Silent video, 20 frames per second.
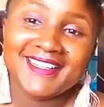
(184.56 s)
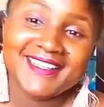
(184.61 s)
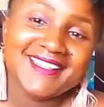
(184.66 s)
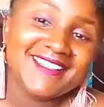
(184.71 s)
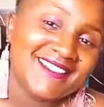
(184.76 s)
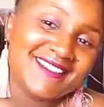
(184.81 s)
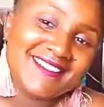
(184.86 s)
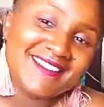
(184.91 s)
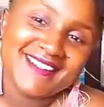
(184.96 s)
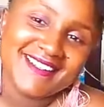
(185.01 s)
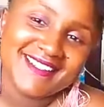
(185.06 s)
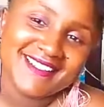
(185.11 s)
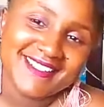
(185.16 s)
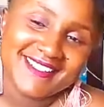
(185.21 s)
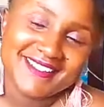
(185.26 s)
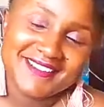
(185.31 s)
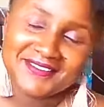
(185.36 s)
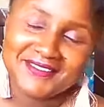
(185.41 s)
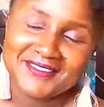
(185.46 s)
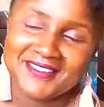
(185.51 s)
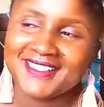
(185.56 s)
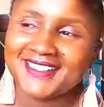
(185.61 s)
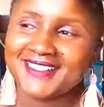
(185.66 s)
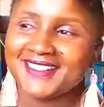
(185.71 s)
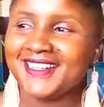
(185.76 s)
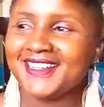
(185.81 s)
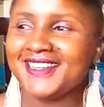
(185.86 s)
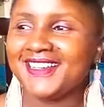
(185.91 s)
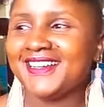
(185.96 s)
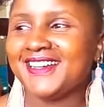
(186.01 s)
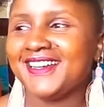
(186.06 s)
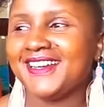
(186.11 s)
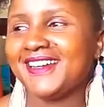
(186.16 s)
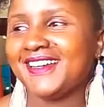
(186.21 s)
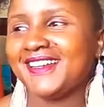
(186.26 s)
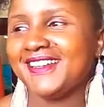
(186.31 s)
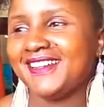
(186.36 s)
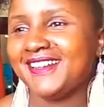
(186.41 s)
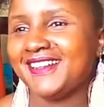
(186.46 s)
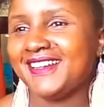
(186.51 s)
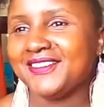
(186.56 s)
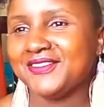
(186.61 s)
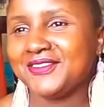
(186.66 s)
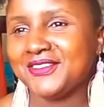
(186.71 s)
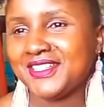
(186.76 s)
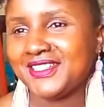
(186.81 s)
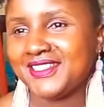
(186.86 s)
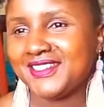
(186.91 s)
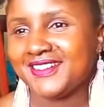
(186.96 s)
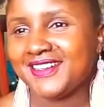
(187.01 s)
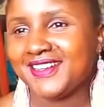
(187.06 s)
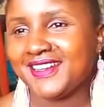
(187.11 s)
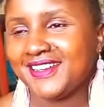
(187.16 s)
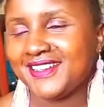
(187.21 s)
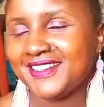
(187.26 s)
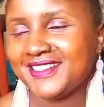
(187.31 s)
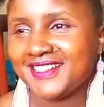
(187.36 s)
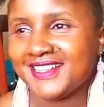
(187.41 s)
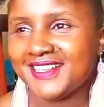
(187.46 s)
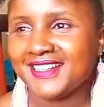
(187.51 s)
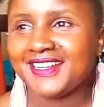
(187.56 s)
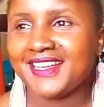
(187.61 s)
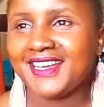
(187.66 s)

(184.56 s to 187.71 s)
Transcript: interior design fan. Like, I love interior design.